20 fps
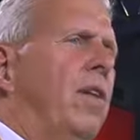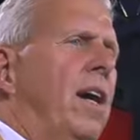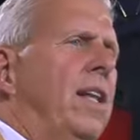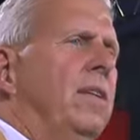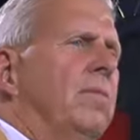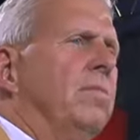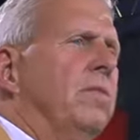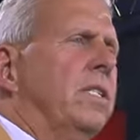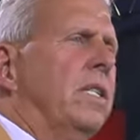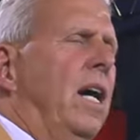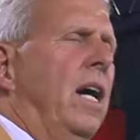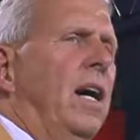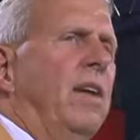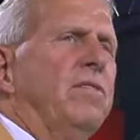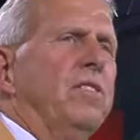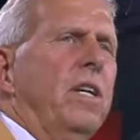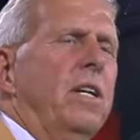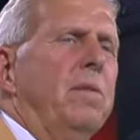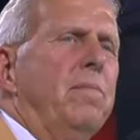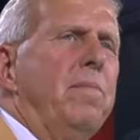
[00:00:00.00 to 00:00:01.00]
themselves
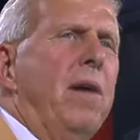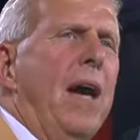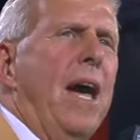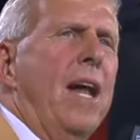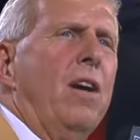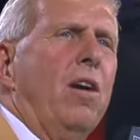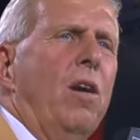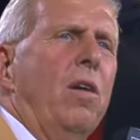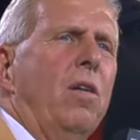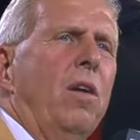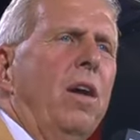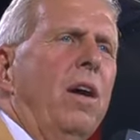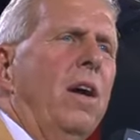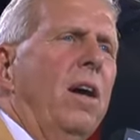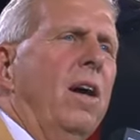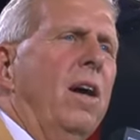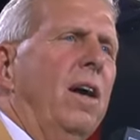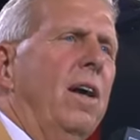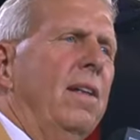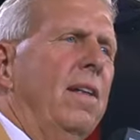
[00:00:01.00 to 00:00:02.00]
in a manner
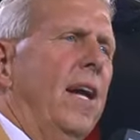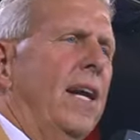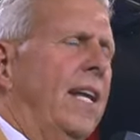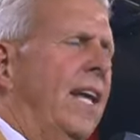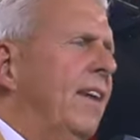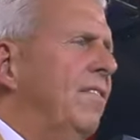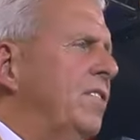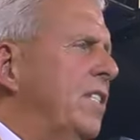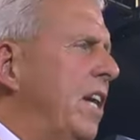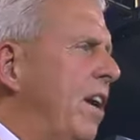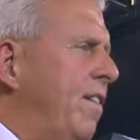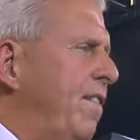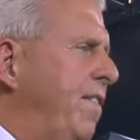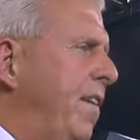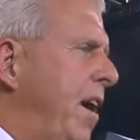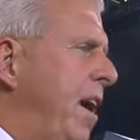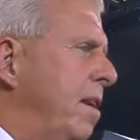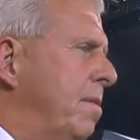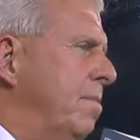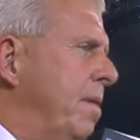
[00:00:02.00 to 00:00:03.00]
that gives their
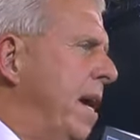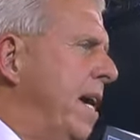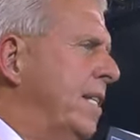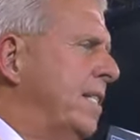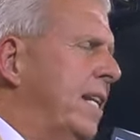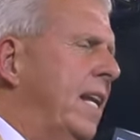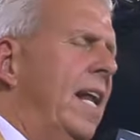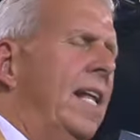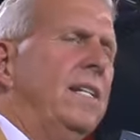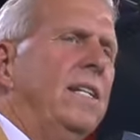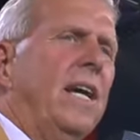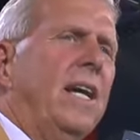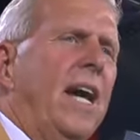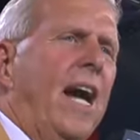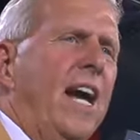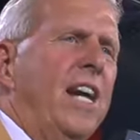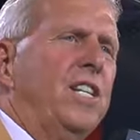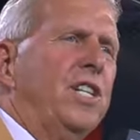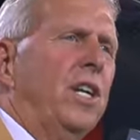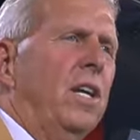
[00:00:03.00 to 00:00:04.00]
fan base an
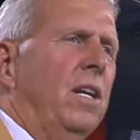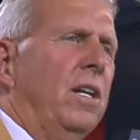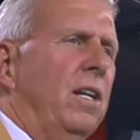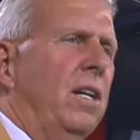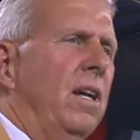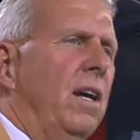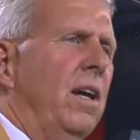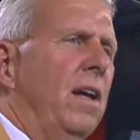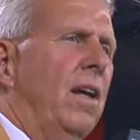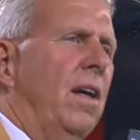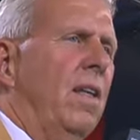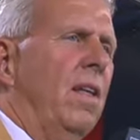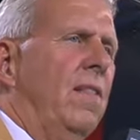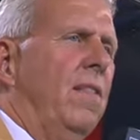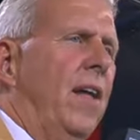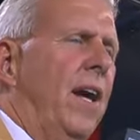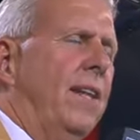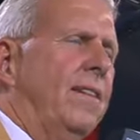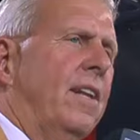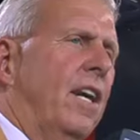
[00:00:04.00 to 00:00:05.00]
indication
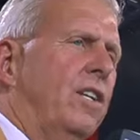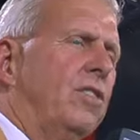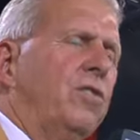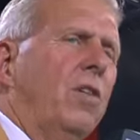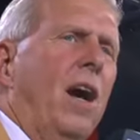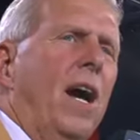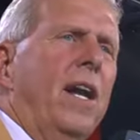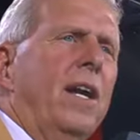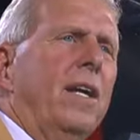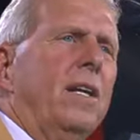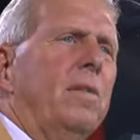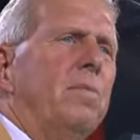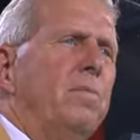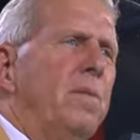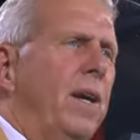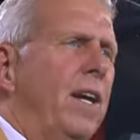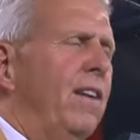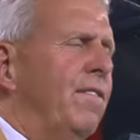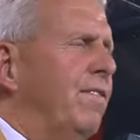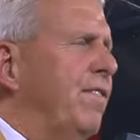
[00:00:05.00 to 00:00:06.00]
that they're trying to
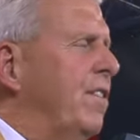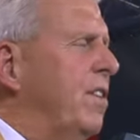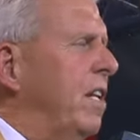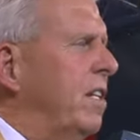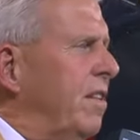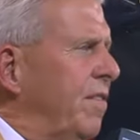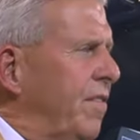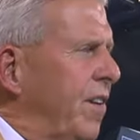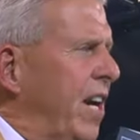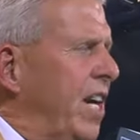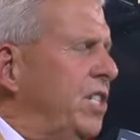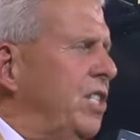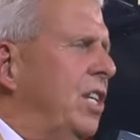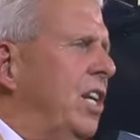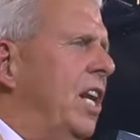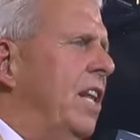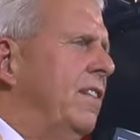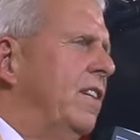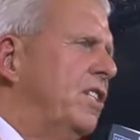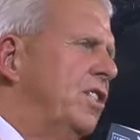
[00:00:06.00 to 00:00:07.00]
compete for the division
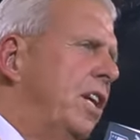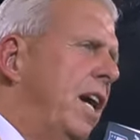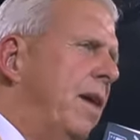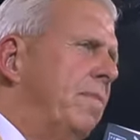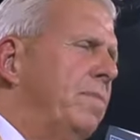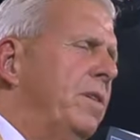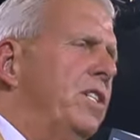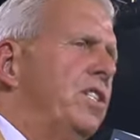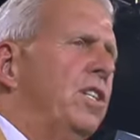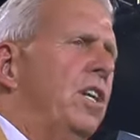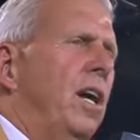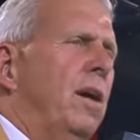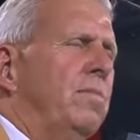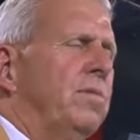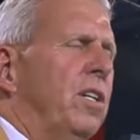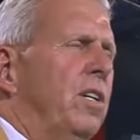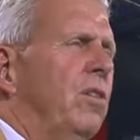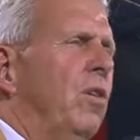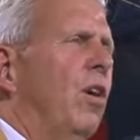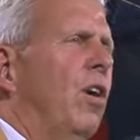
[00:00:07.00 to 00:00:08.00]
and the championships
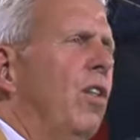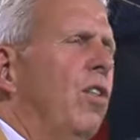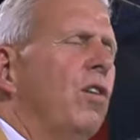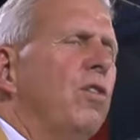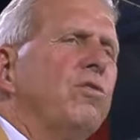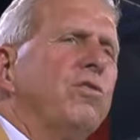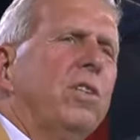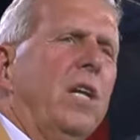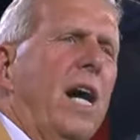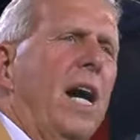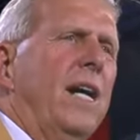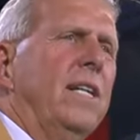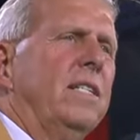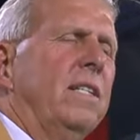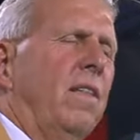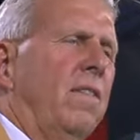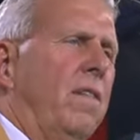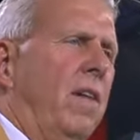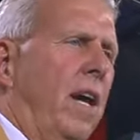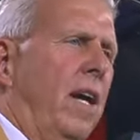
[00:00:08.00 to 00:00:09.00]
and all those kinds of
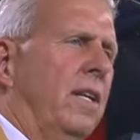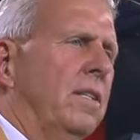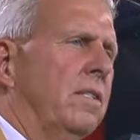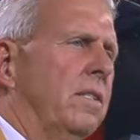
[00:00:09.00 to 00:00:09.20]
things.